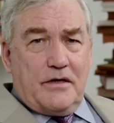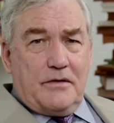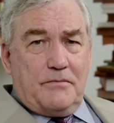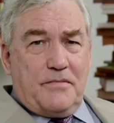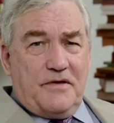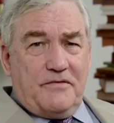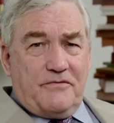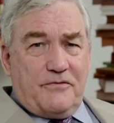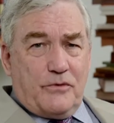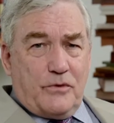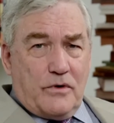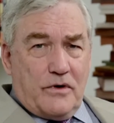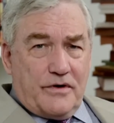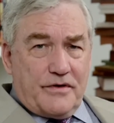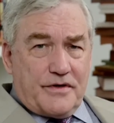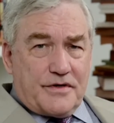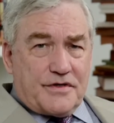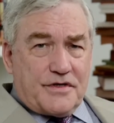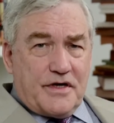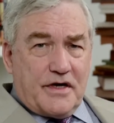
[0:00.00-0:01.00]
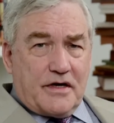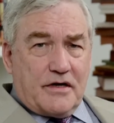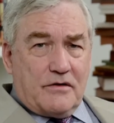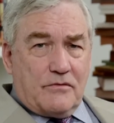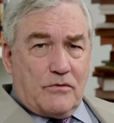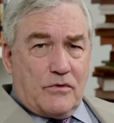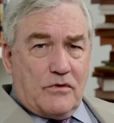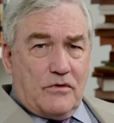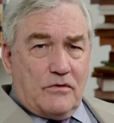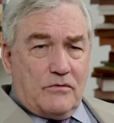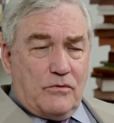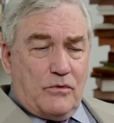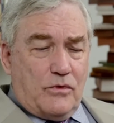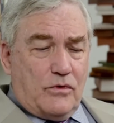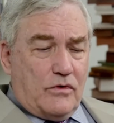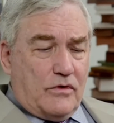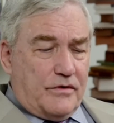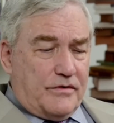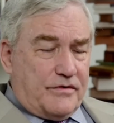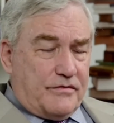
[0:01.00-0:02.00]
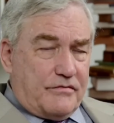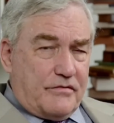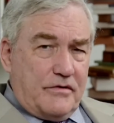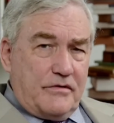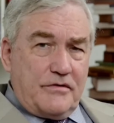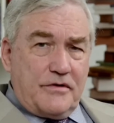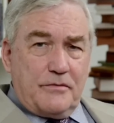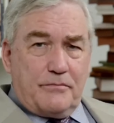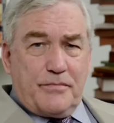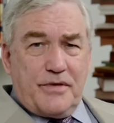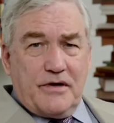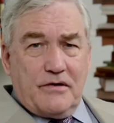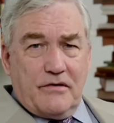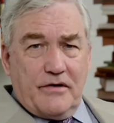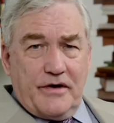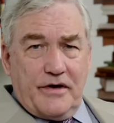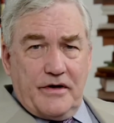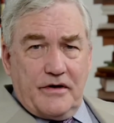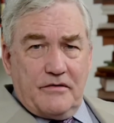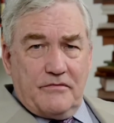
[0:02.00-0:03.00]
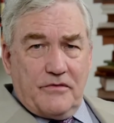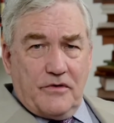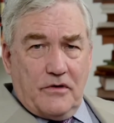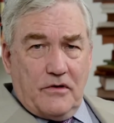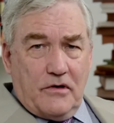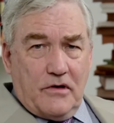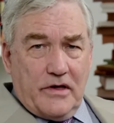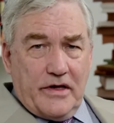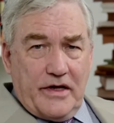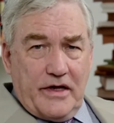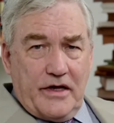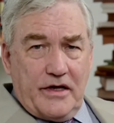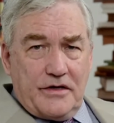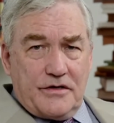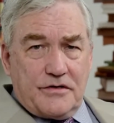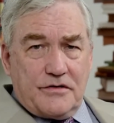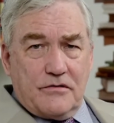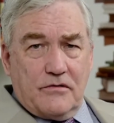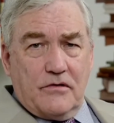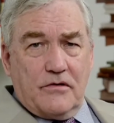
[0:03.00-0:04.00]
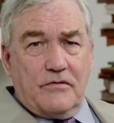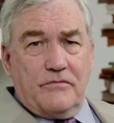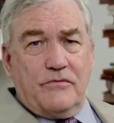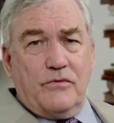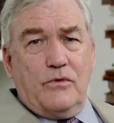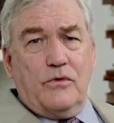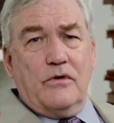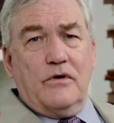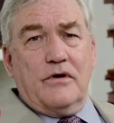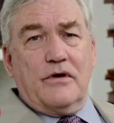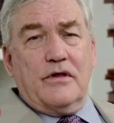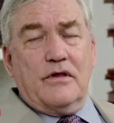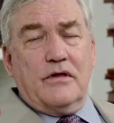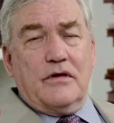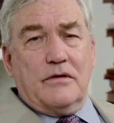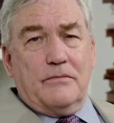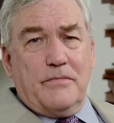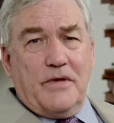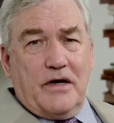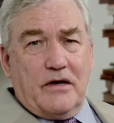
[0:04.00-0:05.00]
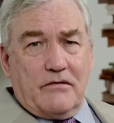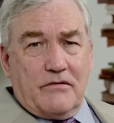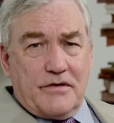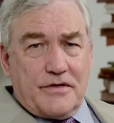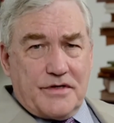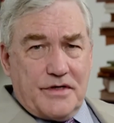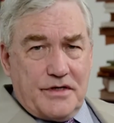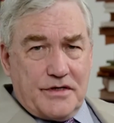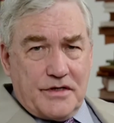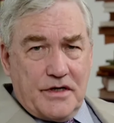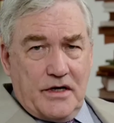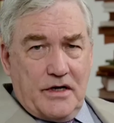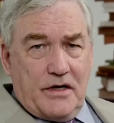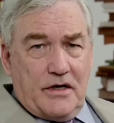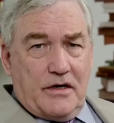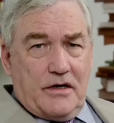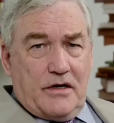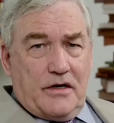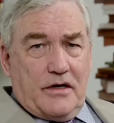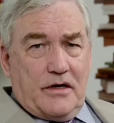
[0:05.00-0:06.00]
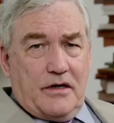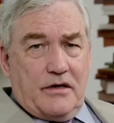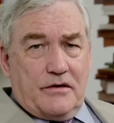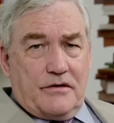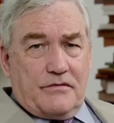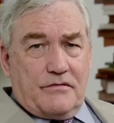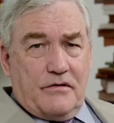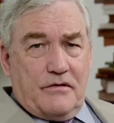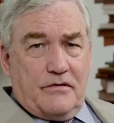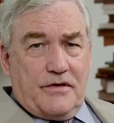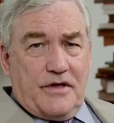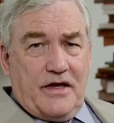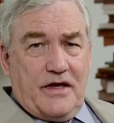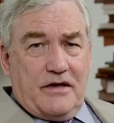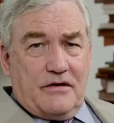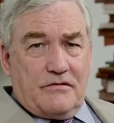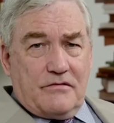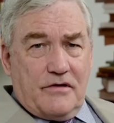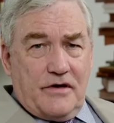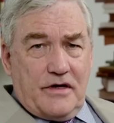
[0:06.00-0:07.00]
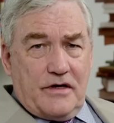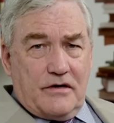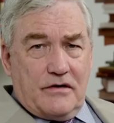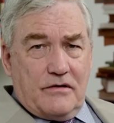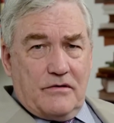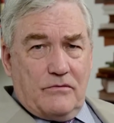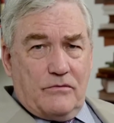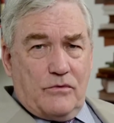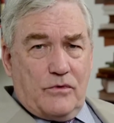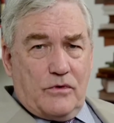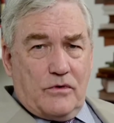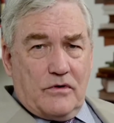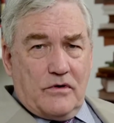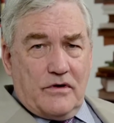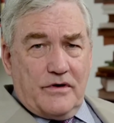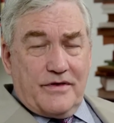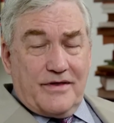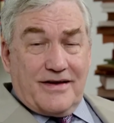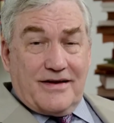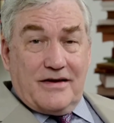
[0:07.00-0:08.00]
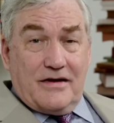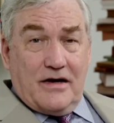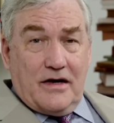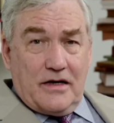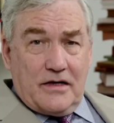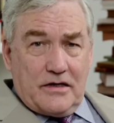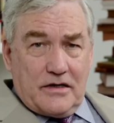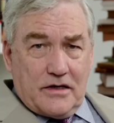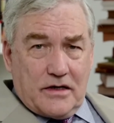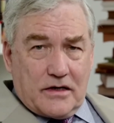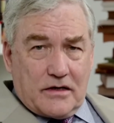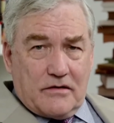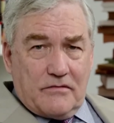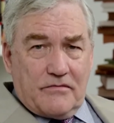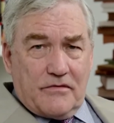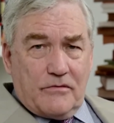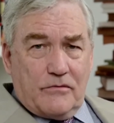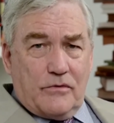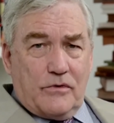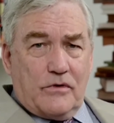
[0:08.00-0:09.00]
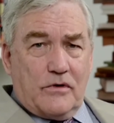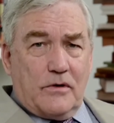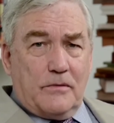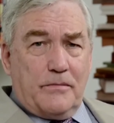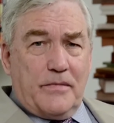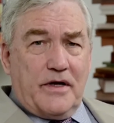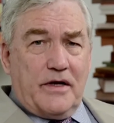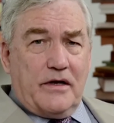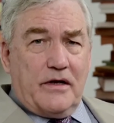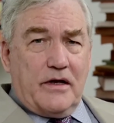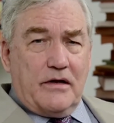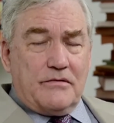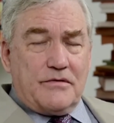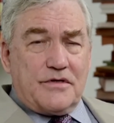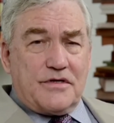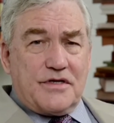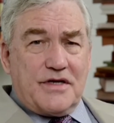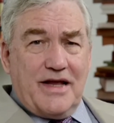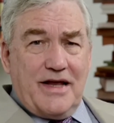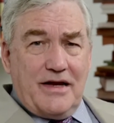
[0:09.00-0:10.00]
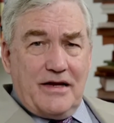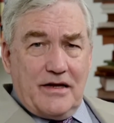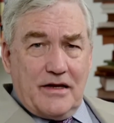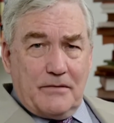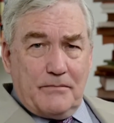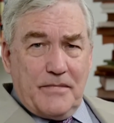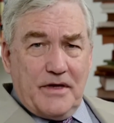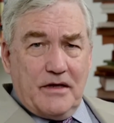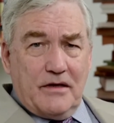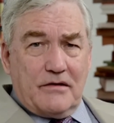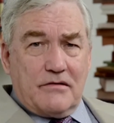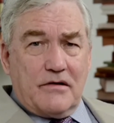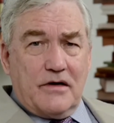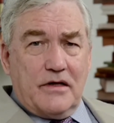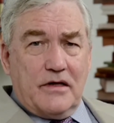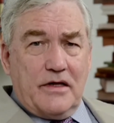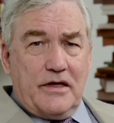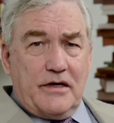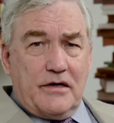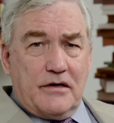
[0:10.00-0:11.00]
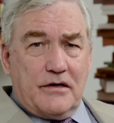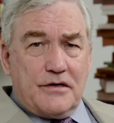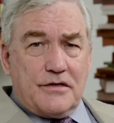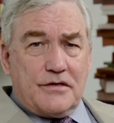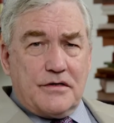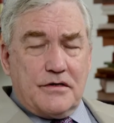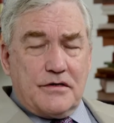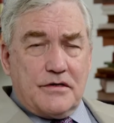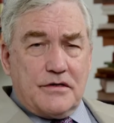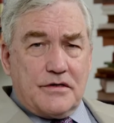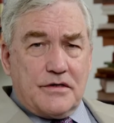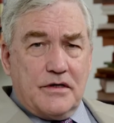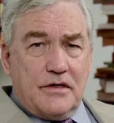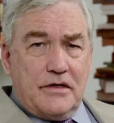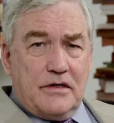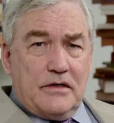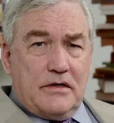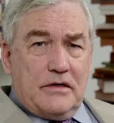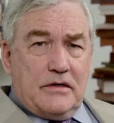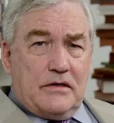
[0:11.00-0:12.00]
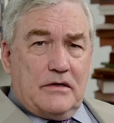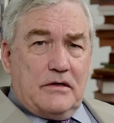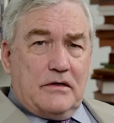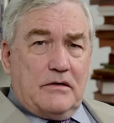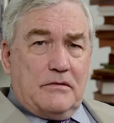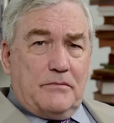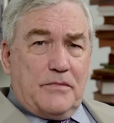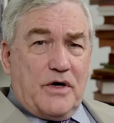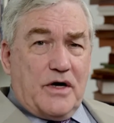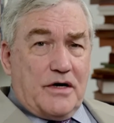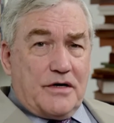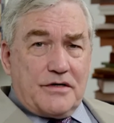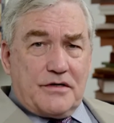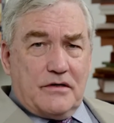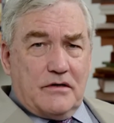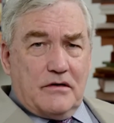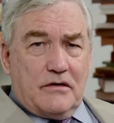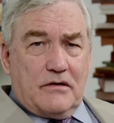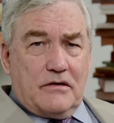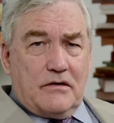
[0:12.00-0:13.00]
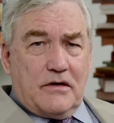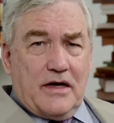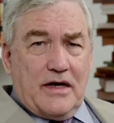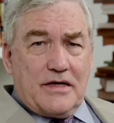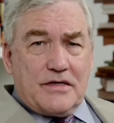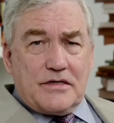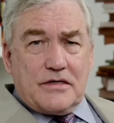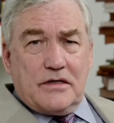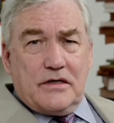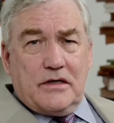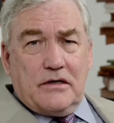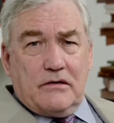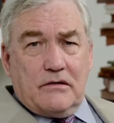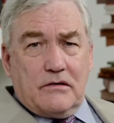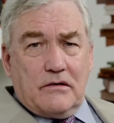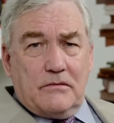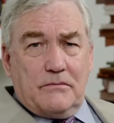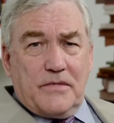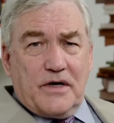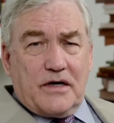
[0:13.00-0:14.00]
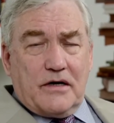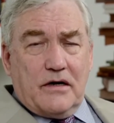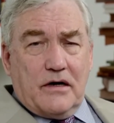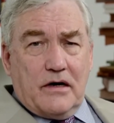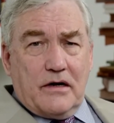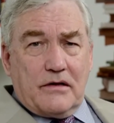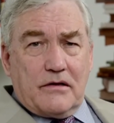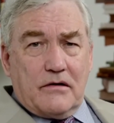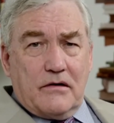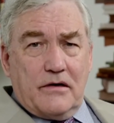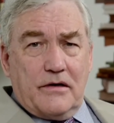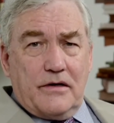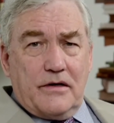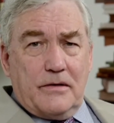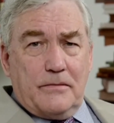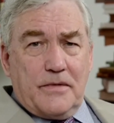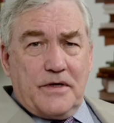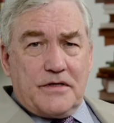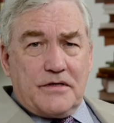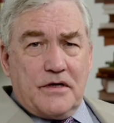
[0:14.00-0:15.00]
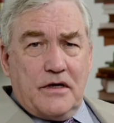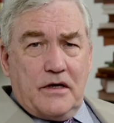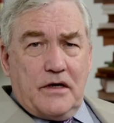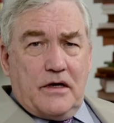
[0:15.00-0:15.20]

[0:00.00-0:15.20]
before the Second World War, through the period of all age short of war to the democracies, through the entry into the war and the conduct of the war by outstanding military leaders such as Marshall and Eisenhower and MacArthur and Nimitz,